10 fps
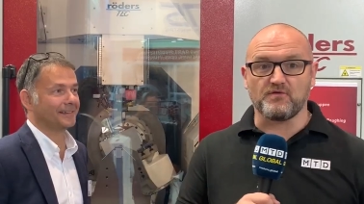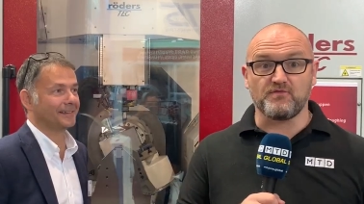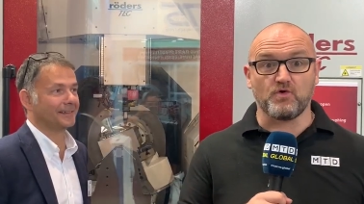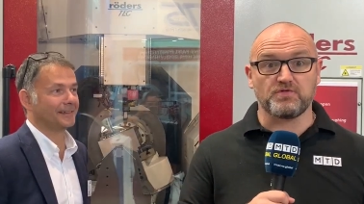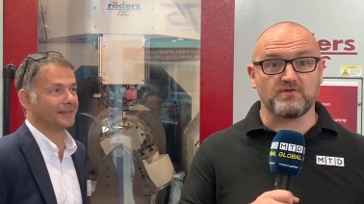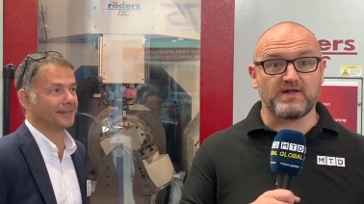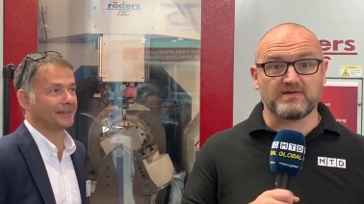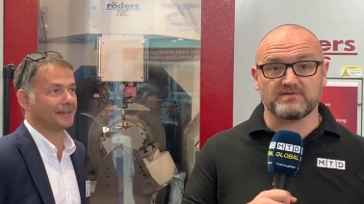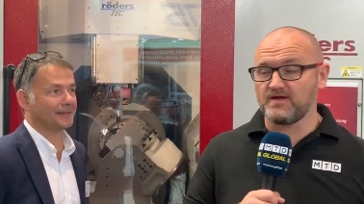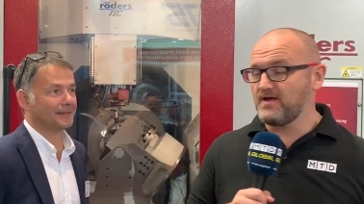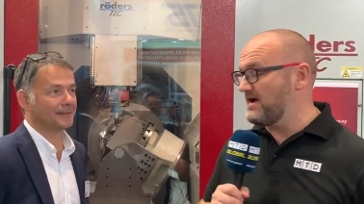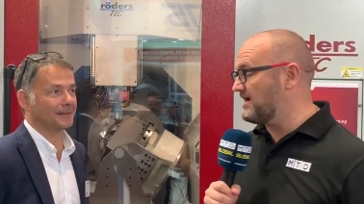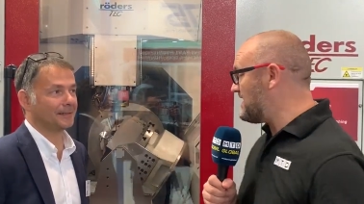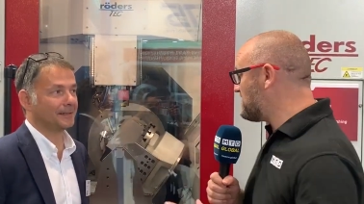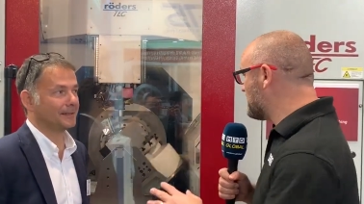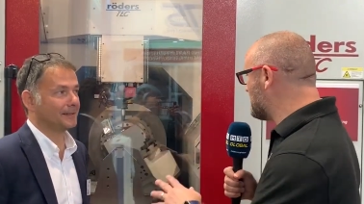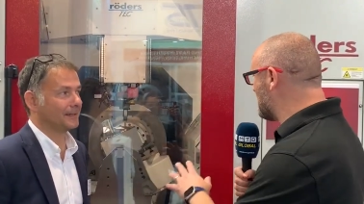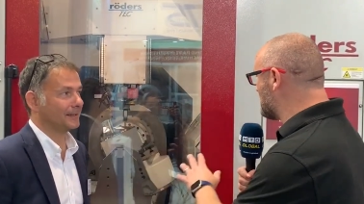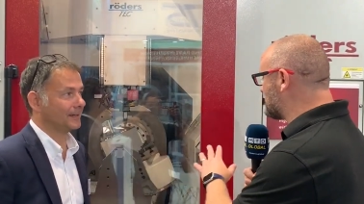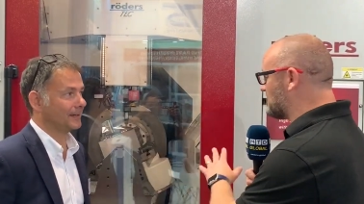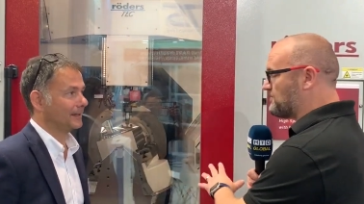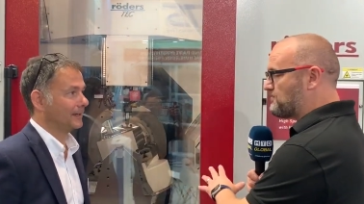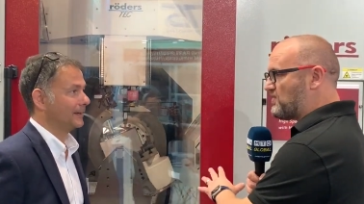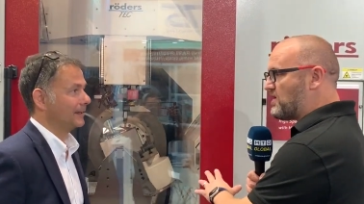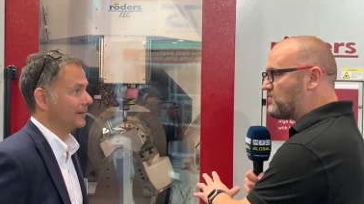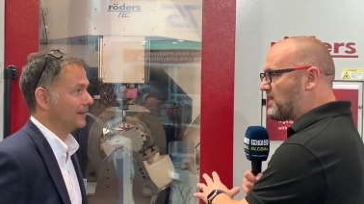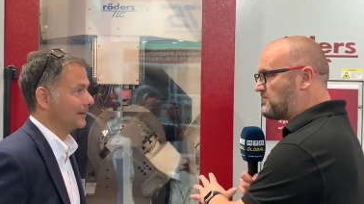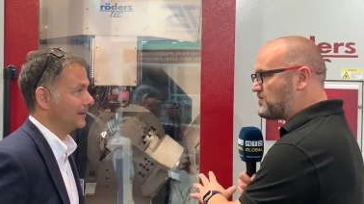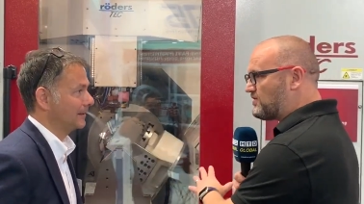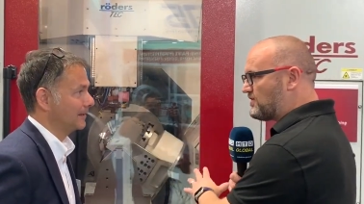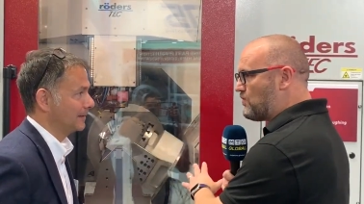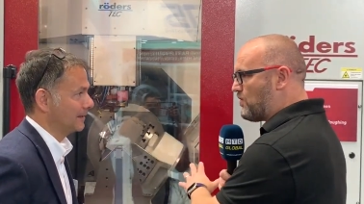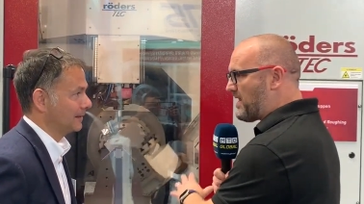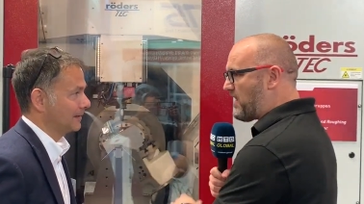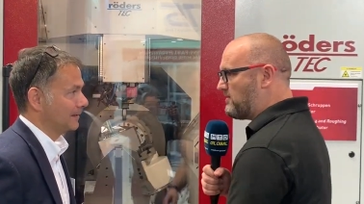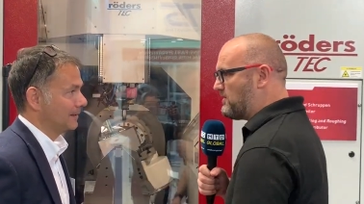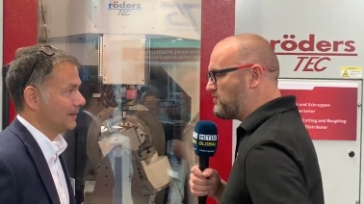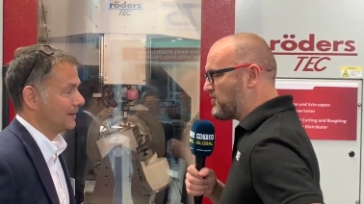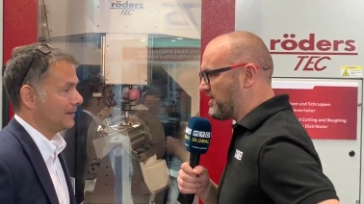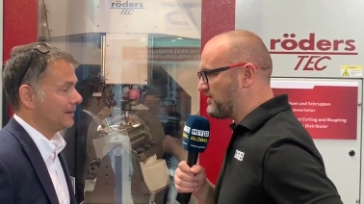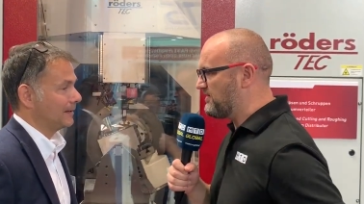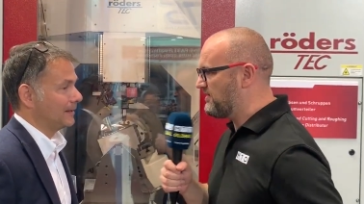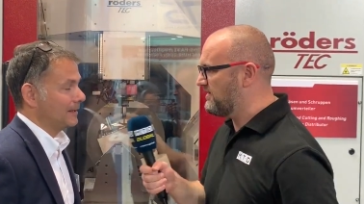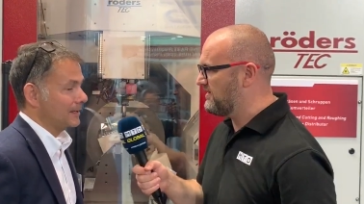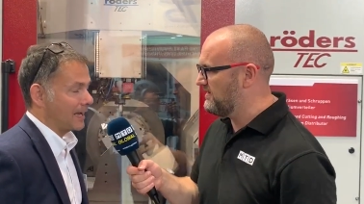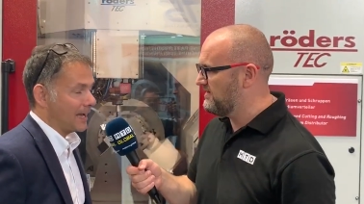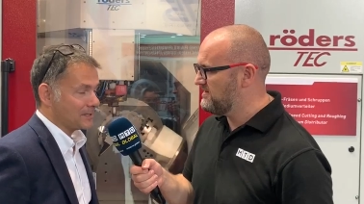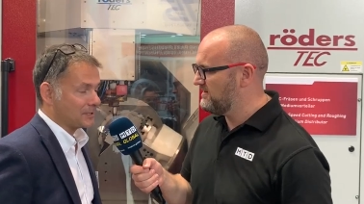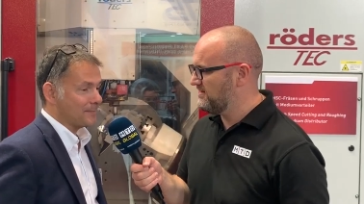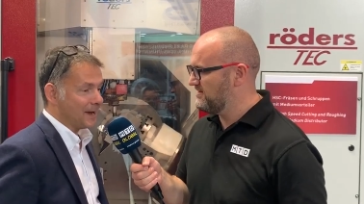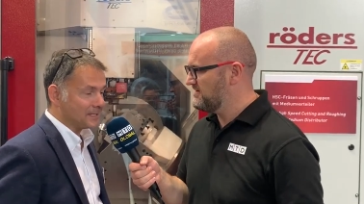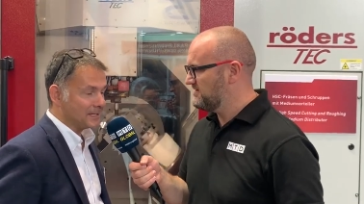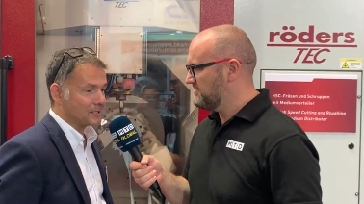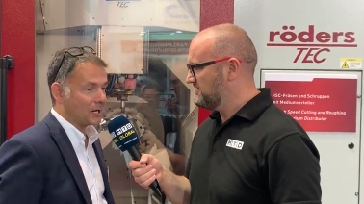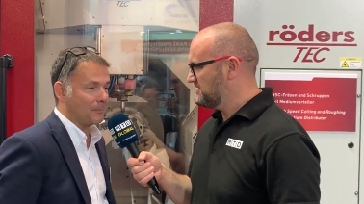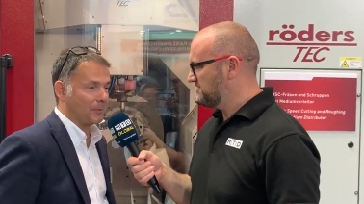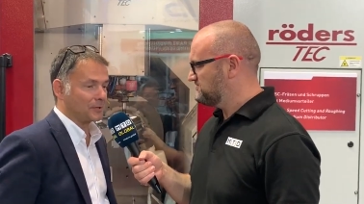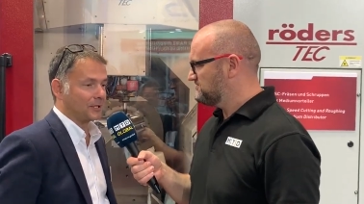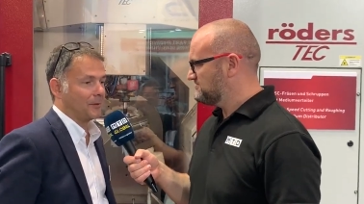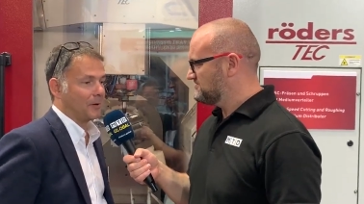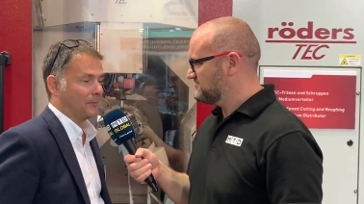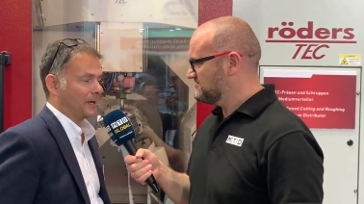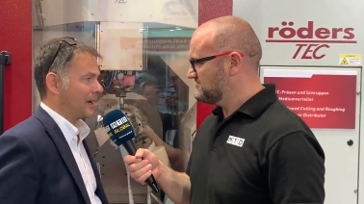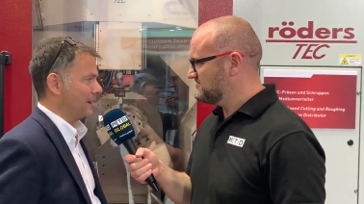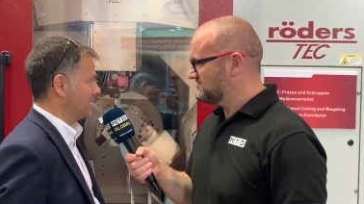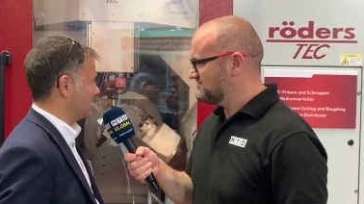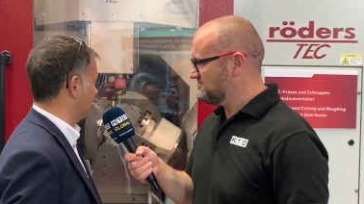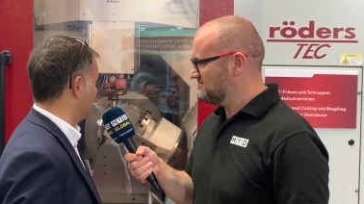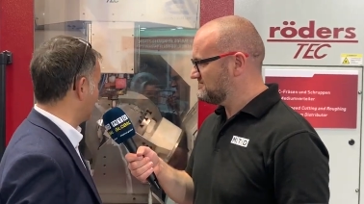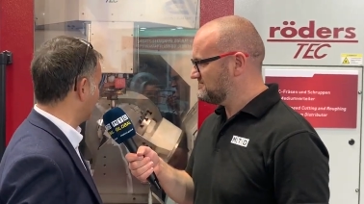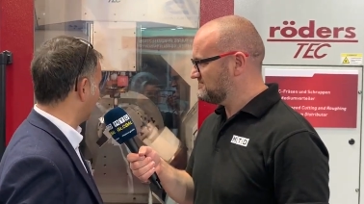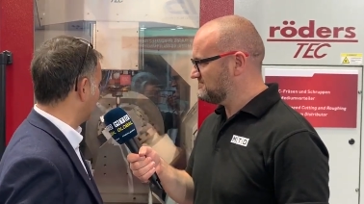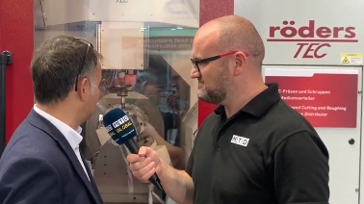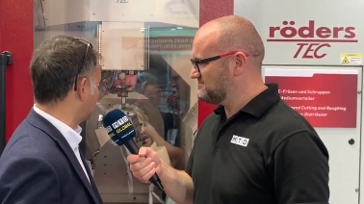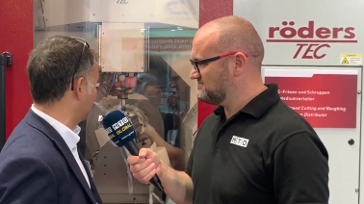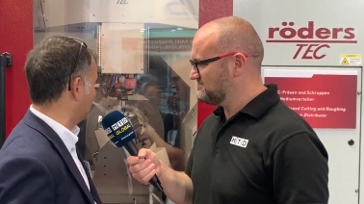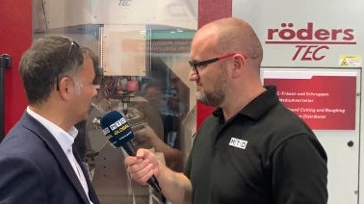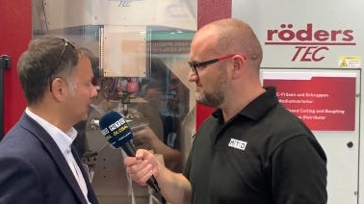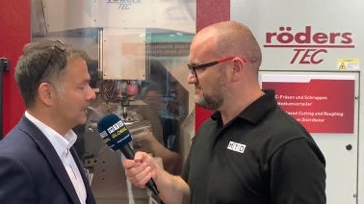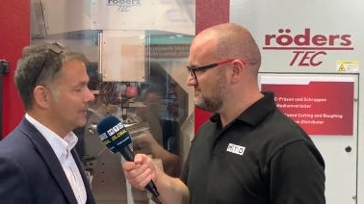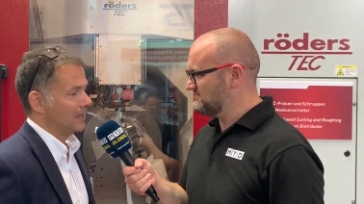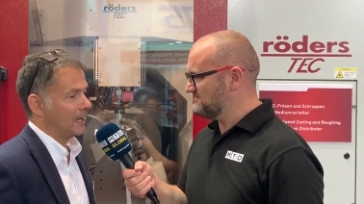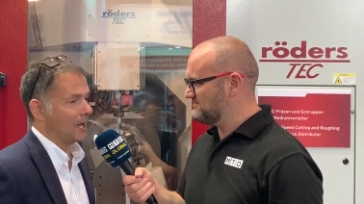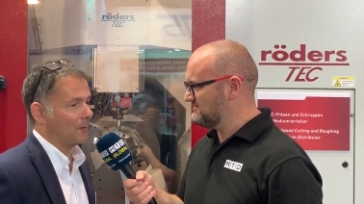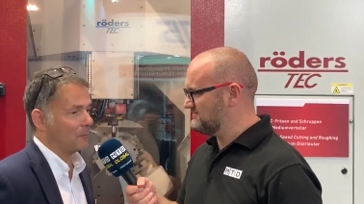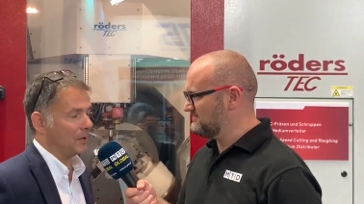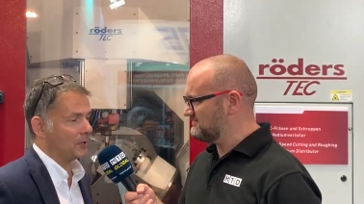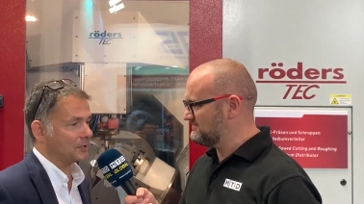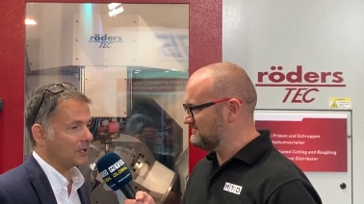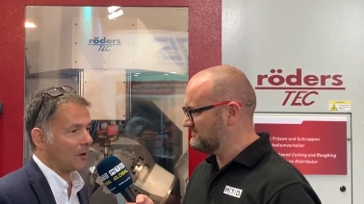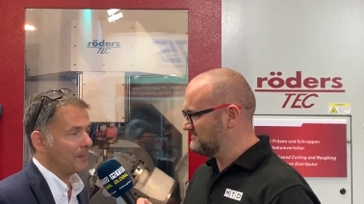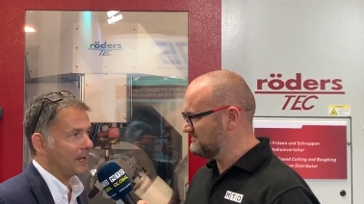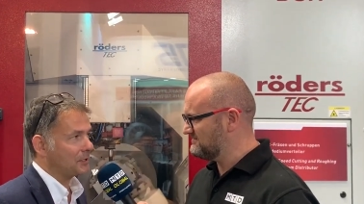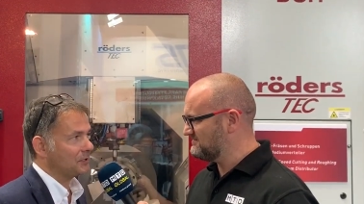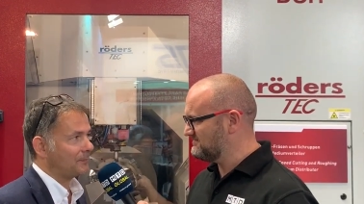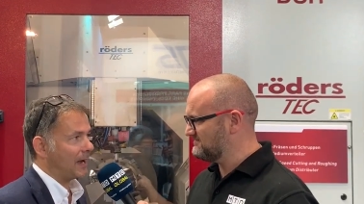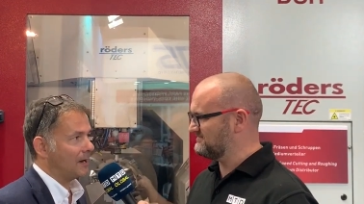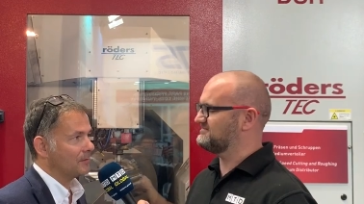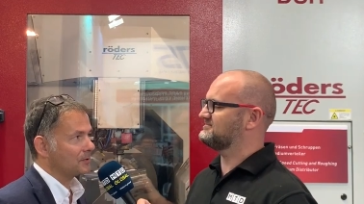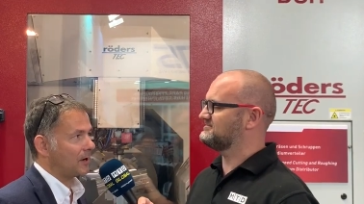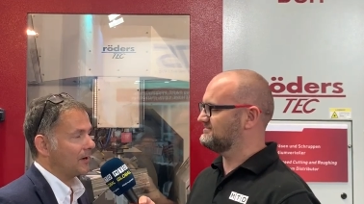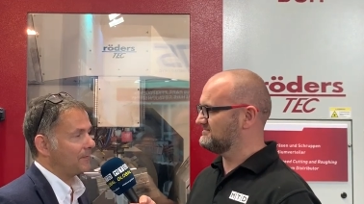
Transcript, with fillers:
Speaker 1: of Autodesk. And Clinton, this is programmed using your PowerMill product.
Speaker 2: Yeah, it's an amazing example. So uh, we're cutting this lovely tool. Um, we're using a combination of PowerMill's high